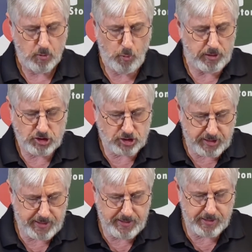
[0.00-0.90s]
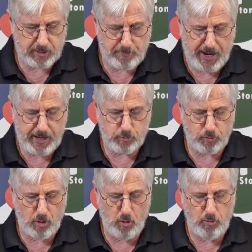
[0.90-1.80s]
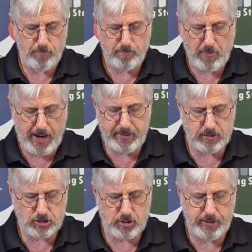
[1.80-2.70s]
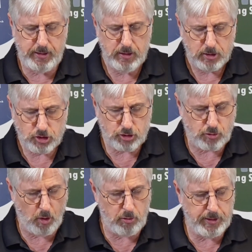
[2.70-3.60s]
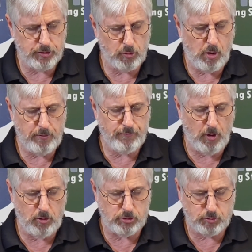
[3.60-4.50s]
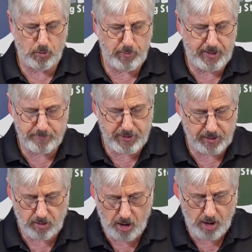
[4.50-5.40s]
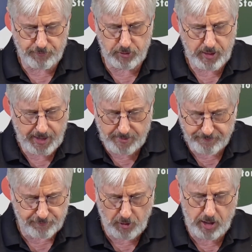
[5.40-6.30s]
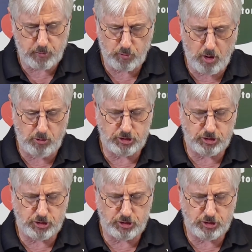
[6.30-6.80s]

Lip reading: We're sitting in the back row, mindlessly scrolling through our phones when we have been offered a front row